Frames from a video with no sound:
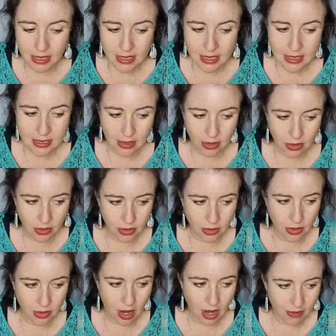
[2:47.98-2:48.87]

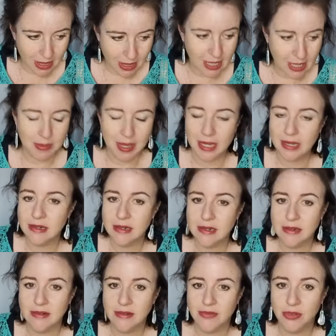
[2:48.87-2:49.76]
So I recommend
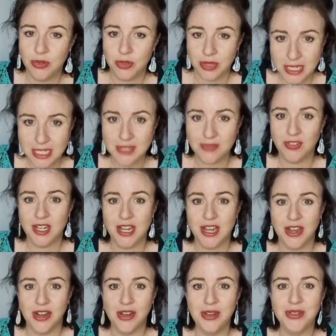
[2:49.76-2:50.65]
for this
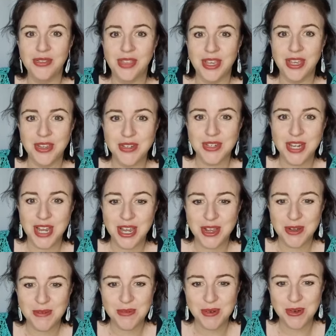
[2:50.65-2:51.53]
video that you take
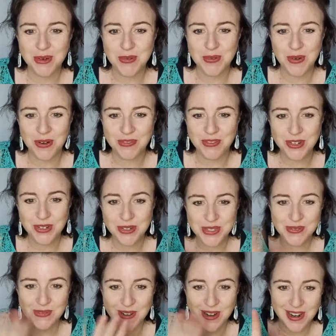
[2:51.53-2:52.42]
on board what
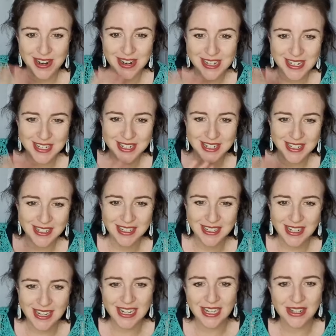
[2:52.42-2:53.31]
feels right.
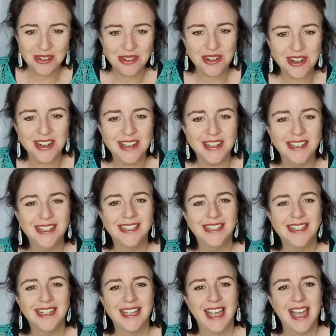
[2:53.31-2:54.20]
Hi, Laura.
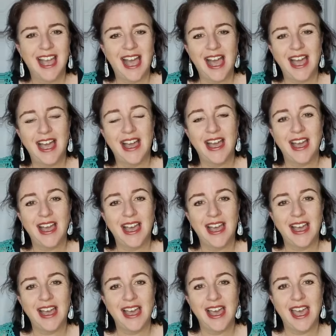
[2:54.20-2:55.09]

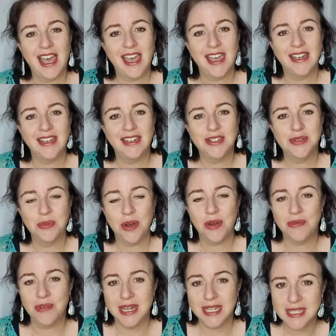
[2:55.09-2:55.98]
And what
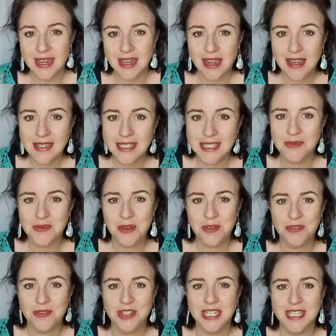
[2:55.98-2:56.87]
resonates and
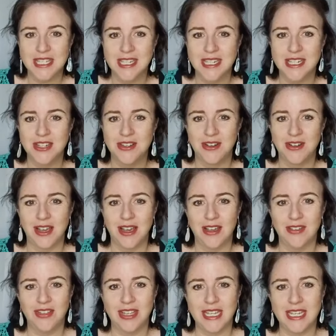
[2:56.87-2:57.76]
what fits into your
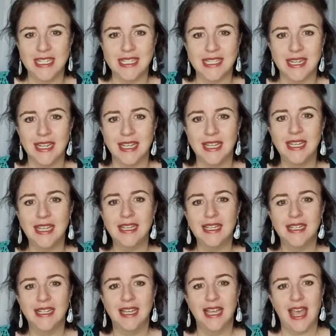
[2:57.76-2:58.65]
life easily.
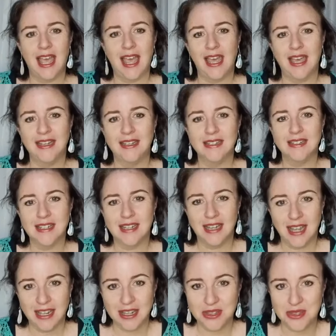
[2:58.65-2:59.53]
And
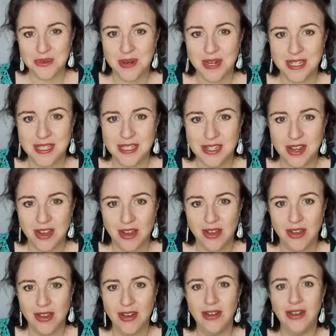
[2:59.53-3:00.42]
let the rest
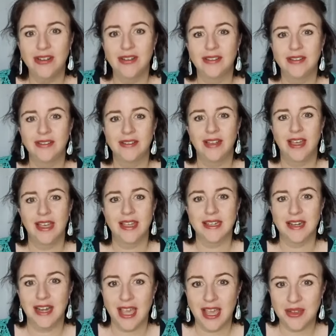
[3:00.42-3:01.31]
go. And
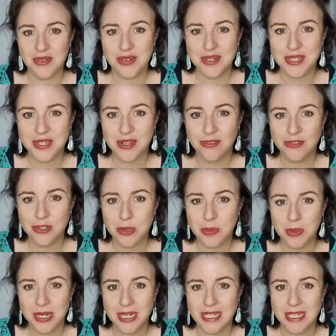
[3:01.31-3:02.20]
allow yourself to be